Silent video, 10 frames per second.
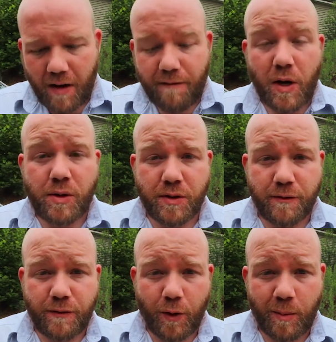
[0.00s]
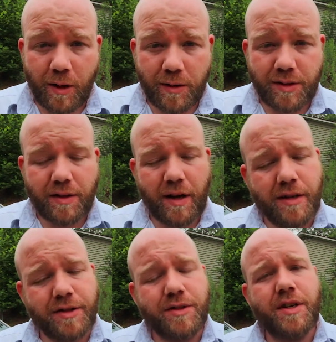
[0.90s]
First and foremost,
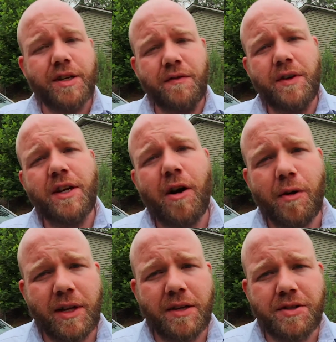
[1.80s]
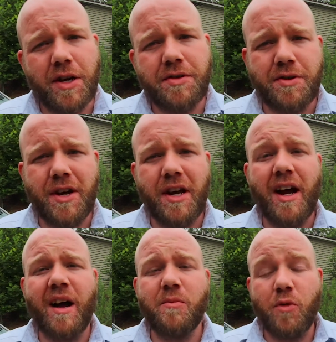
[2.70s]
as you see in the video I released yesterday,
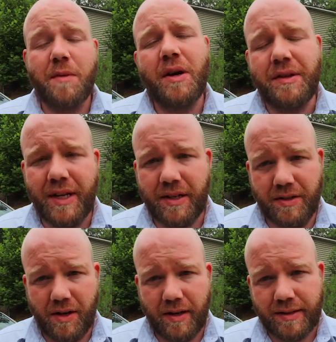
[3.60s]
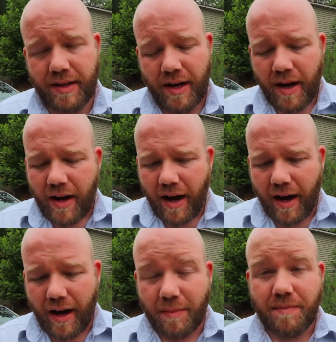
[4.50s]
I'm rebuilding the exhaust.
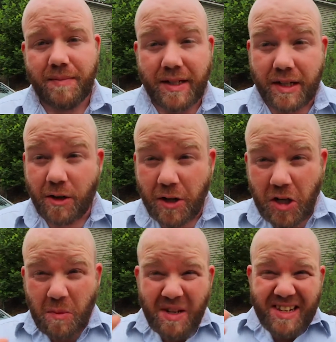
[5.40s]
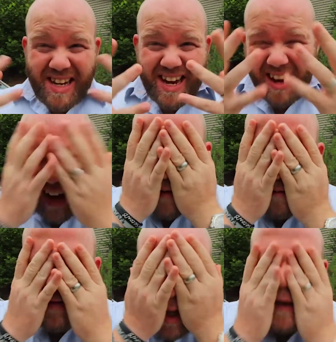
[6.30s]
It's a little humid today. I
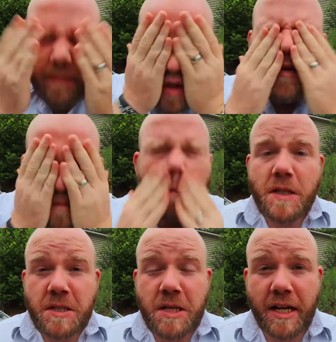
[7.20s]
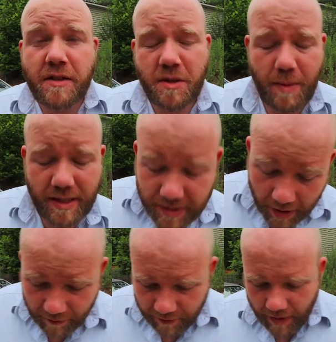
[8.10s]
feel like I'm sticking to
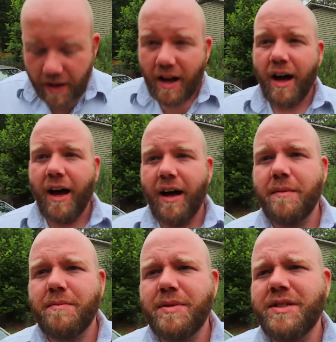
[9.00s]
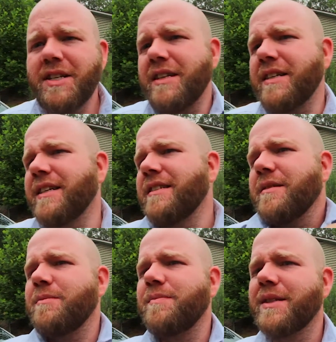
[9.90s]
myself, particularly because
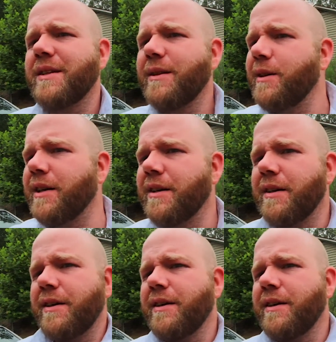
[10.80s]
I'm looking